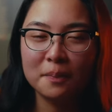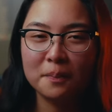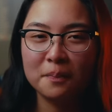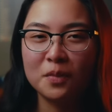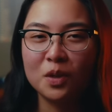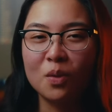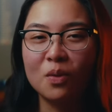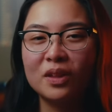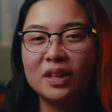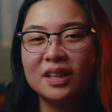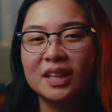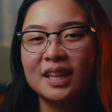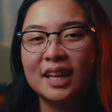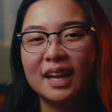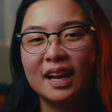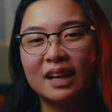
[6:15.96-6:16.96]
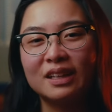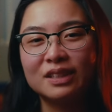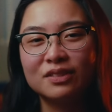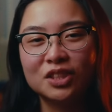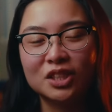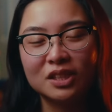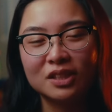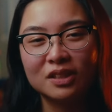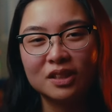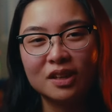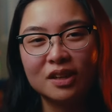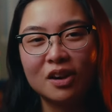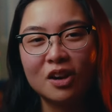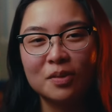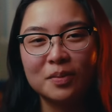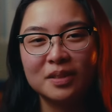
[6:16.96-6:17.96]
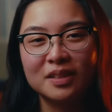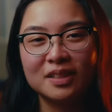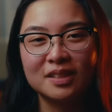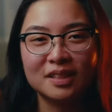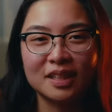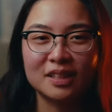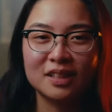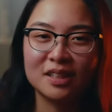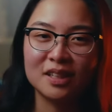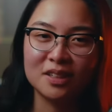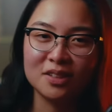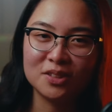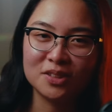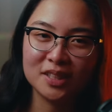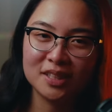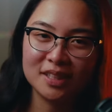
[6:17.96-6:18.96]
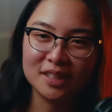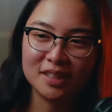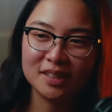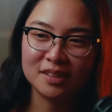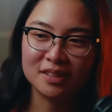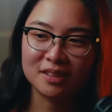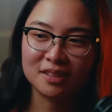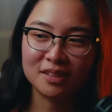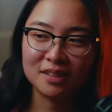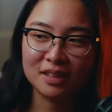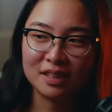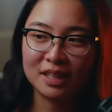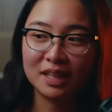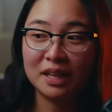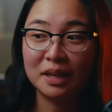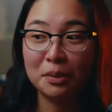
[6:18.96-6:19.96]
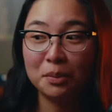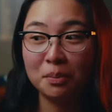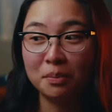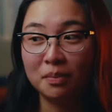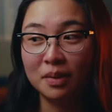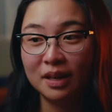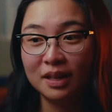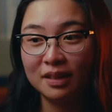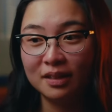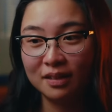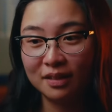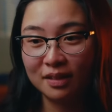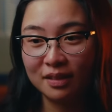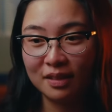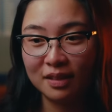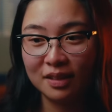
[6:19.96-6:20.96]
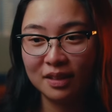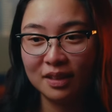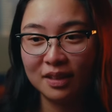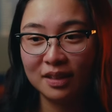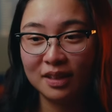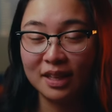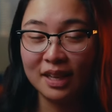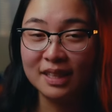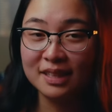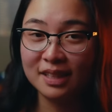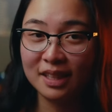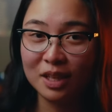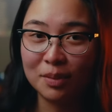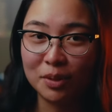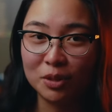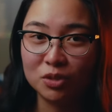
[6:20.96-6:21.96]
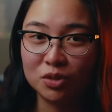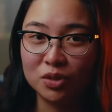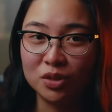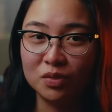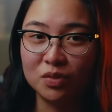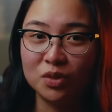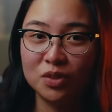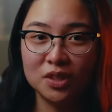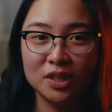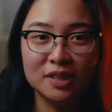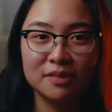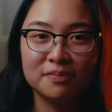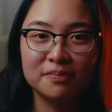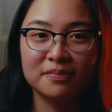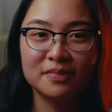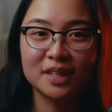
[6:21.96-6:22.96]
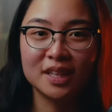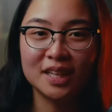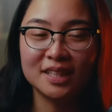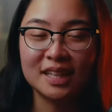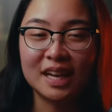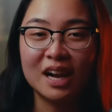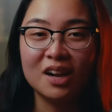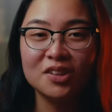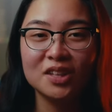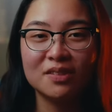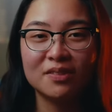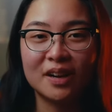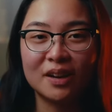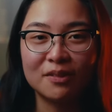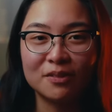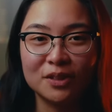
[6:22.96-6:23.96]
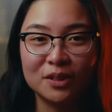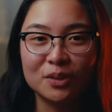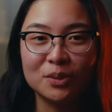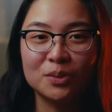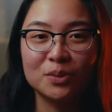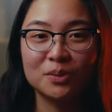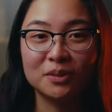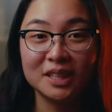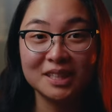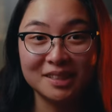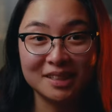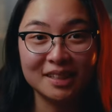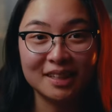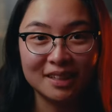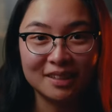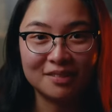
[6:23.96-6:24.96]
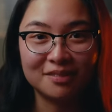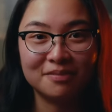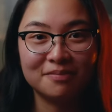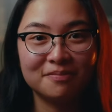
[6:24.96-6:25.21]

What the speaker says: The only thing they kind of share in common is like the colors at the end. But the nice thing about shooting Fuji is that I'll never have to go through this again.